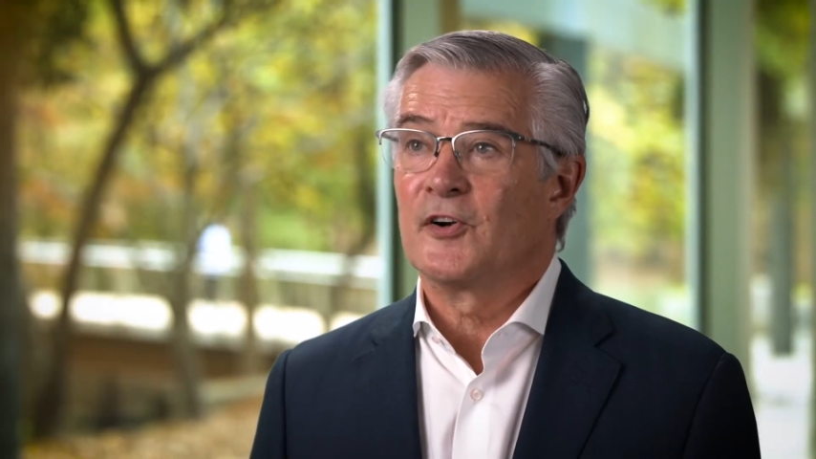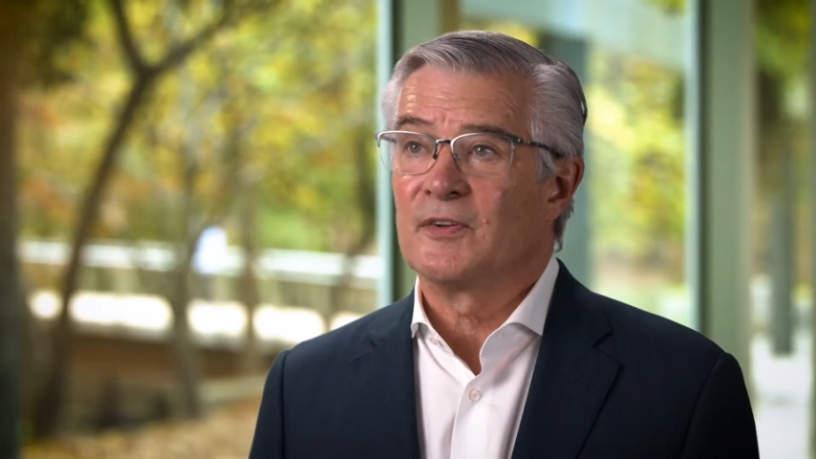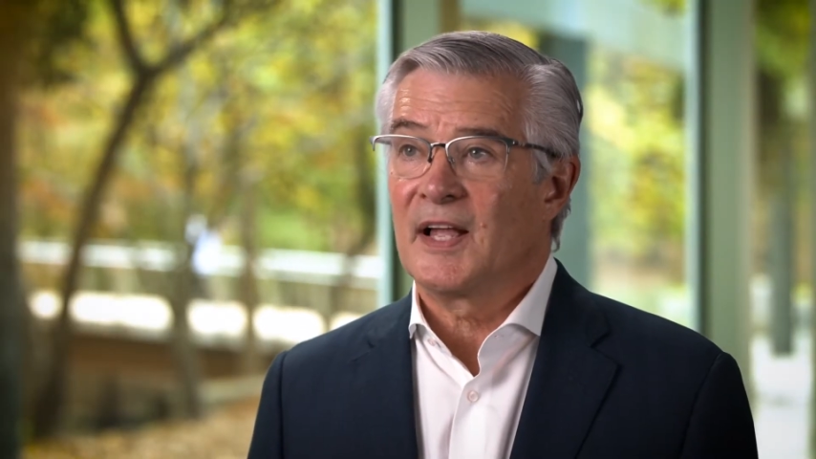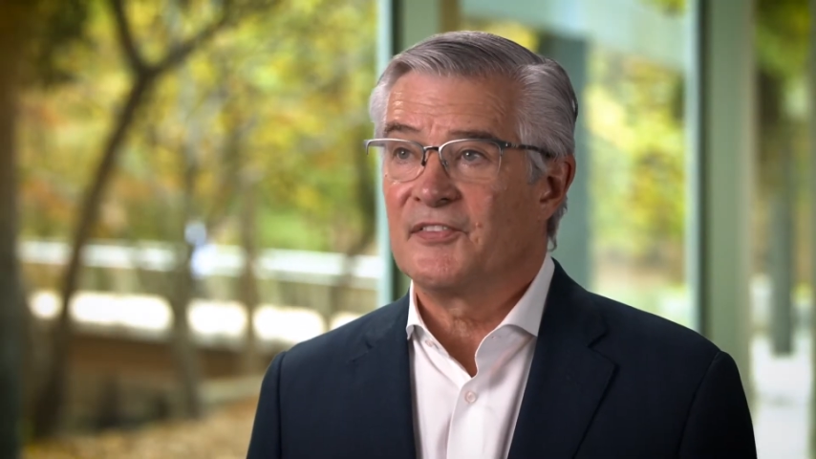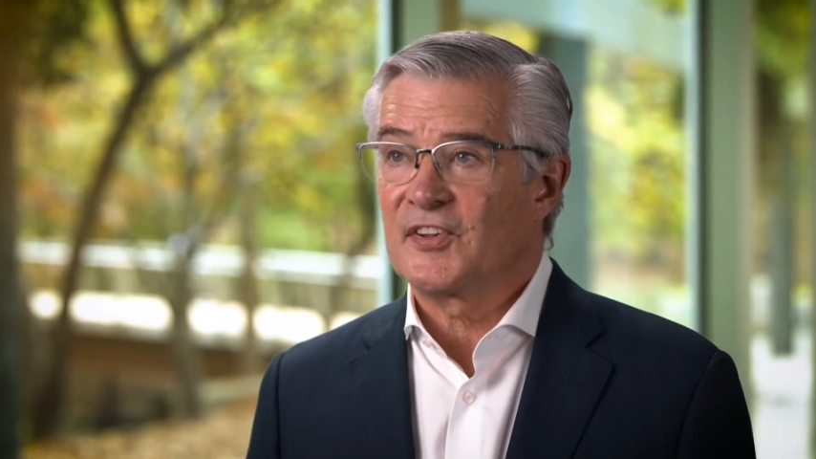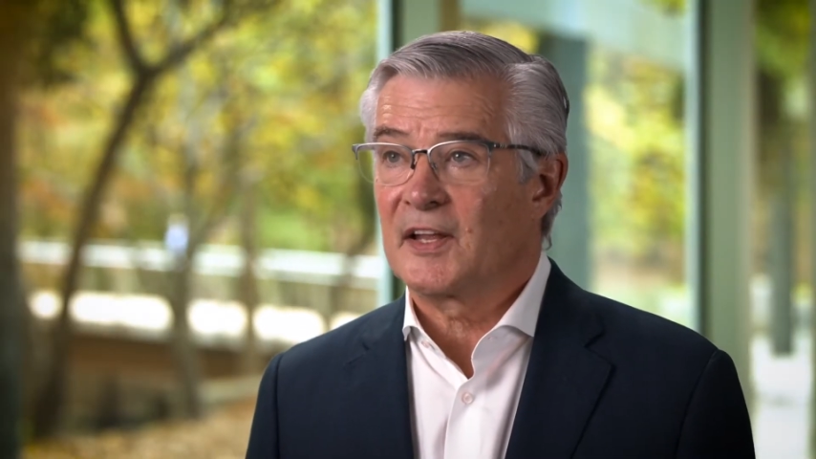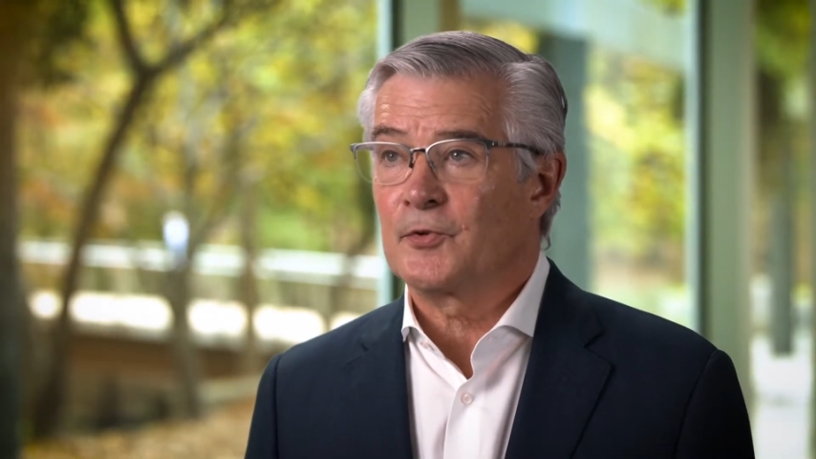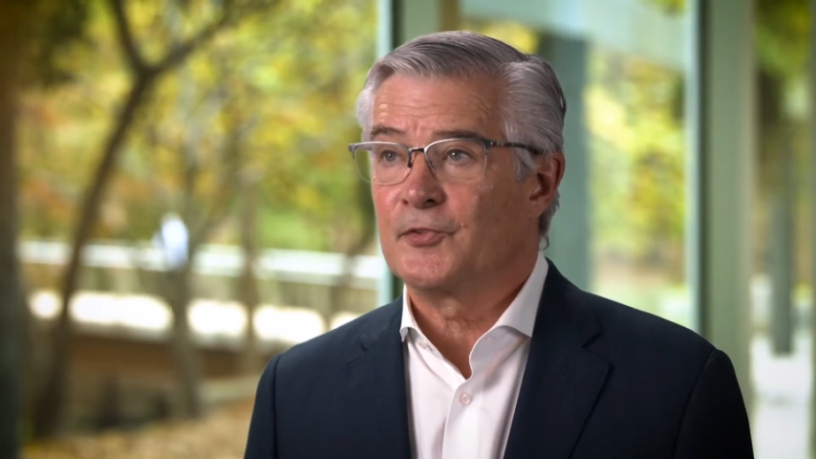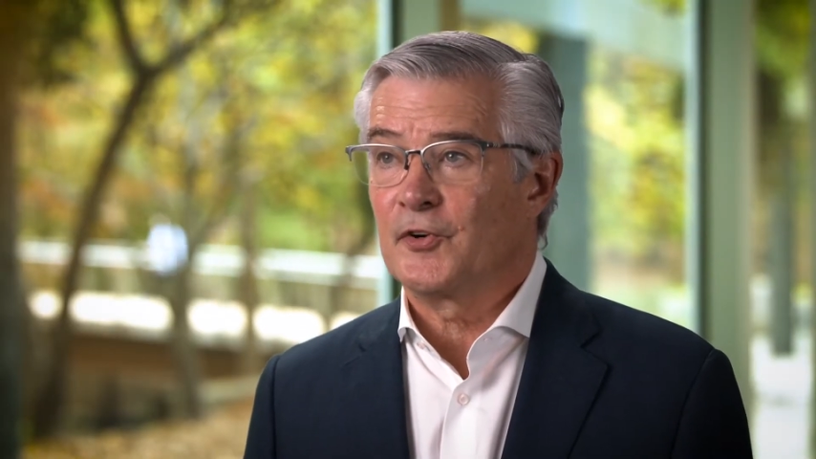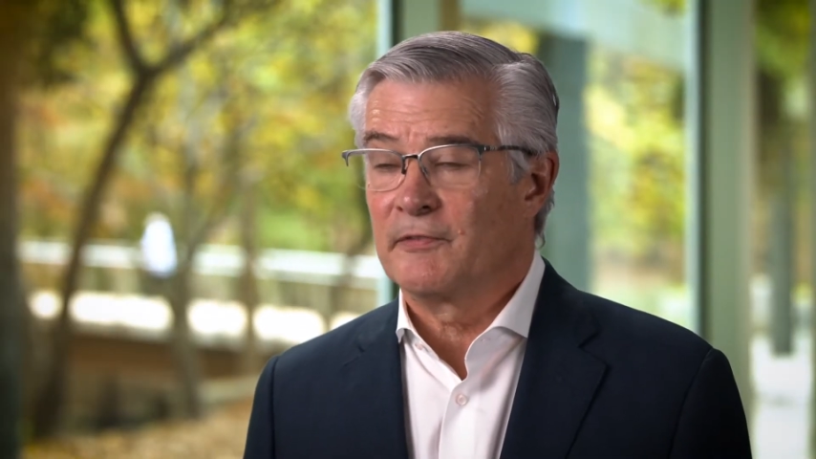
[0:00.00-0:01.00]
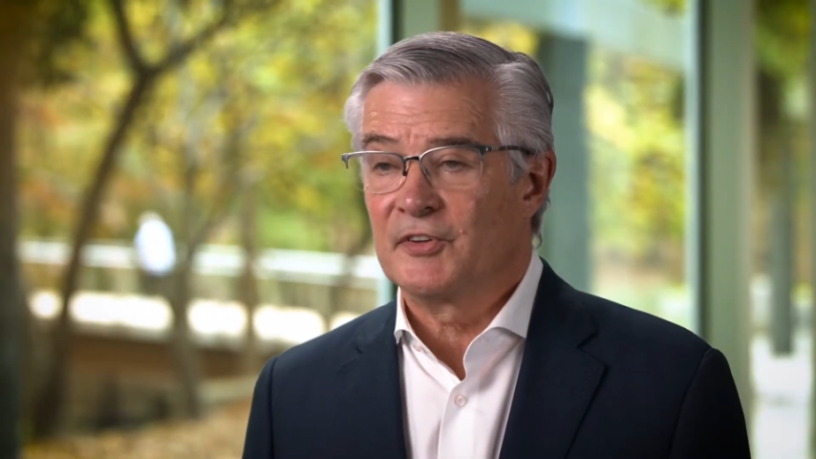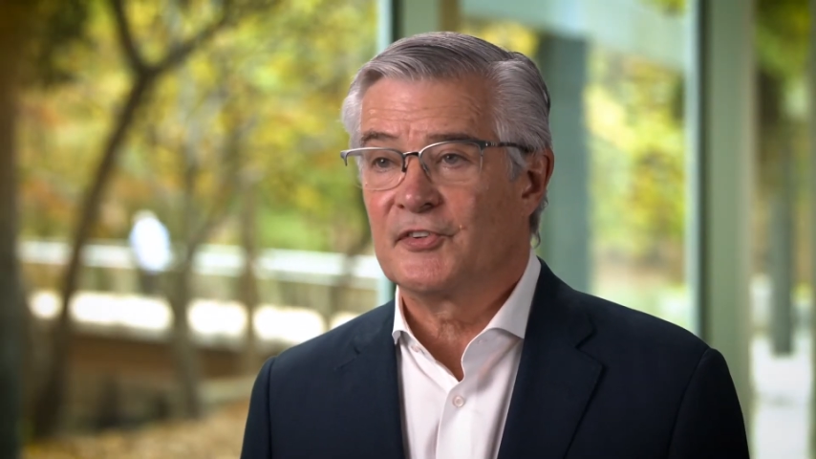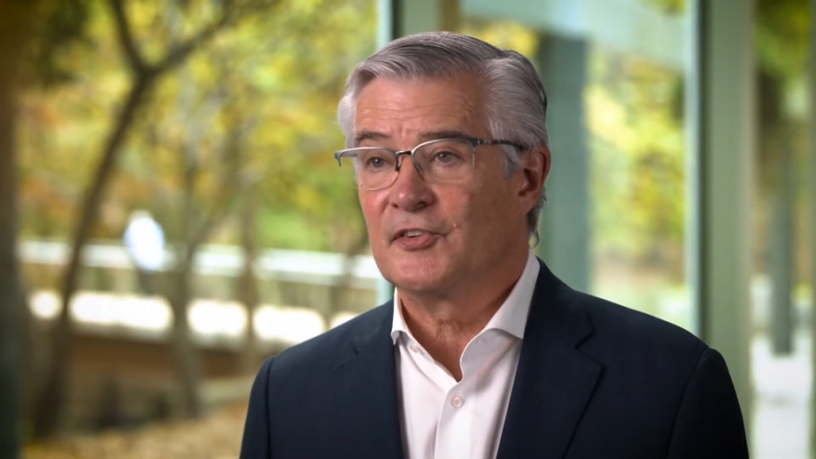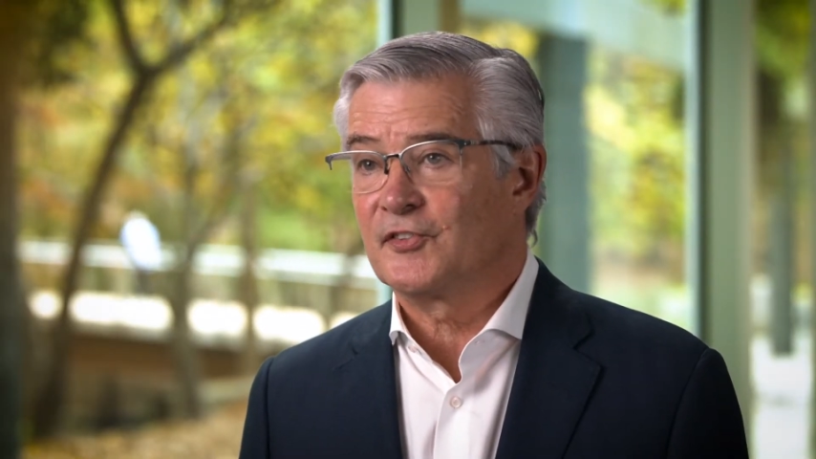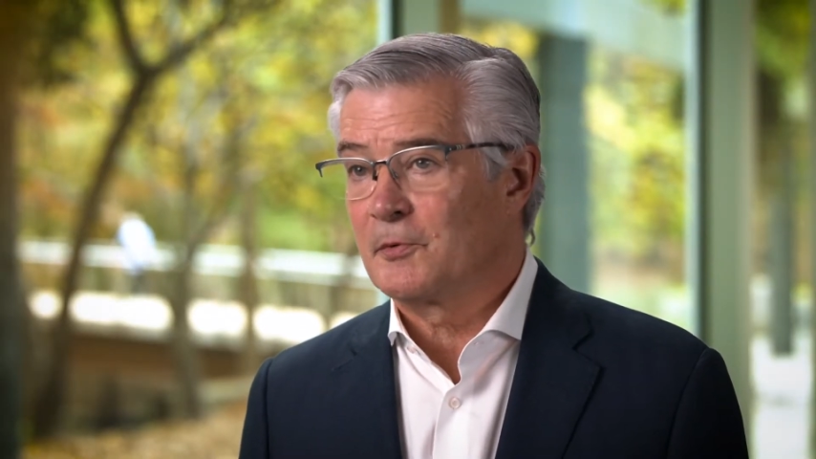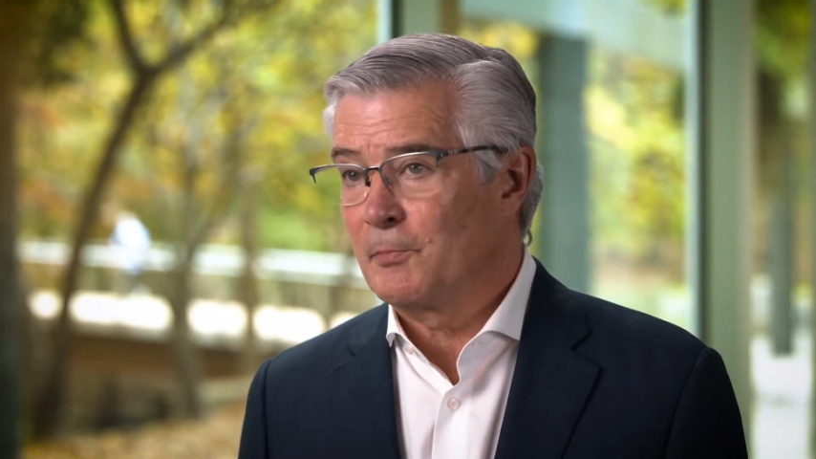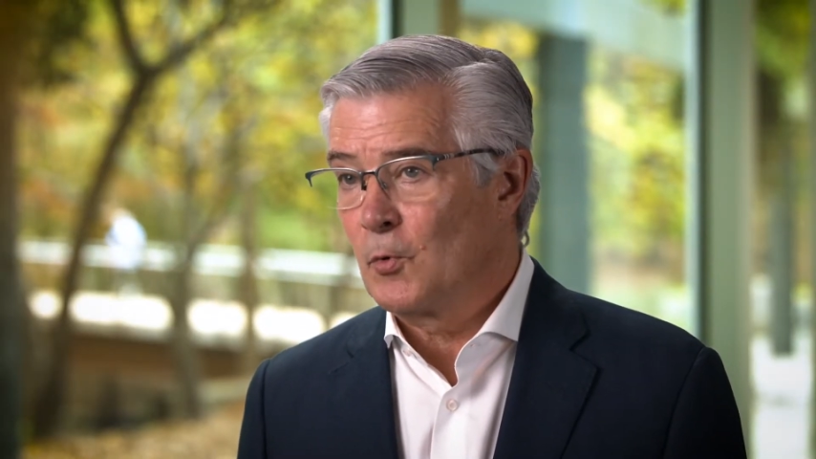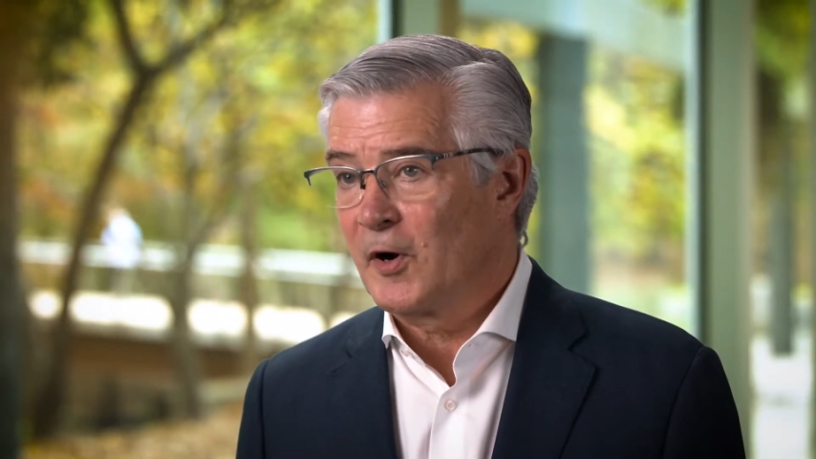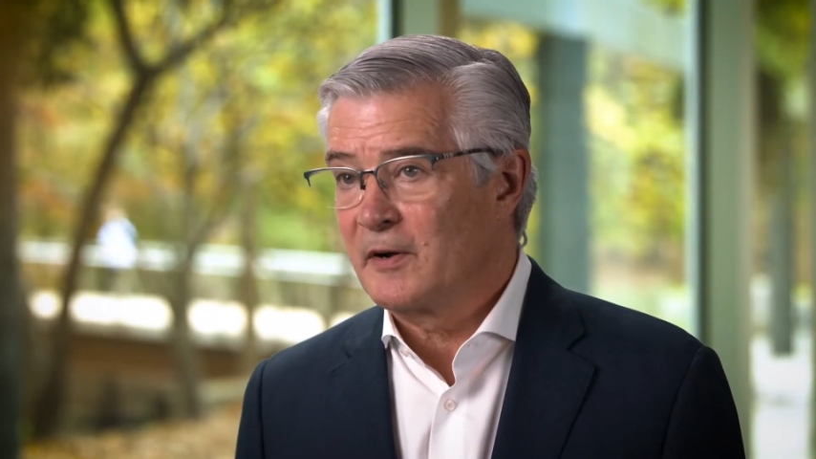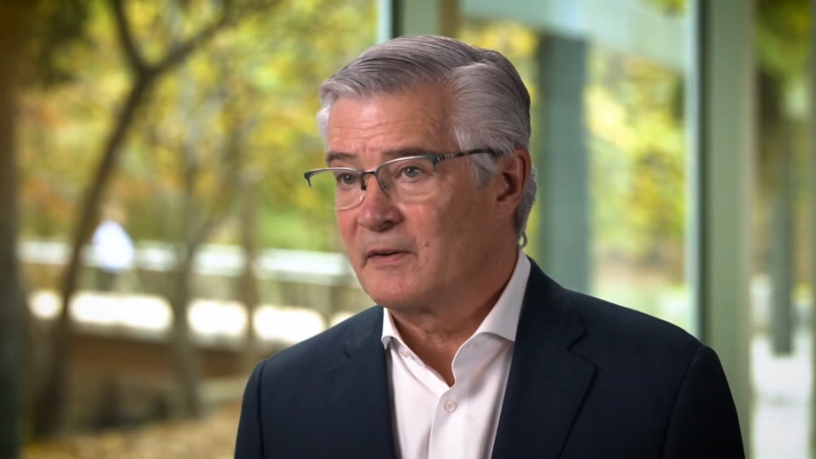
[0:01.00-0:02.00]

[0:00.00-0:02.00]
lifecycle services support.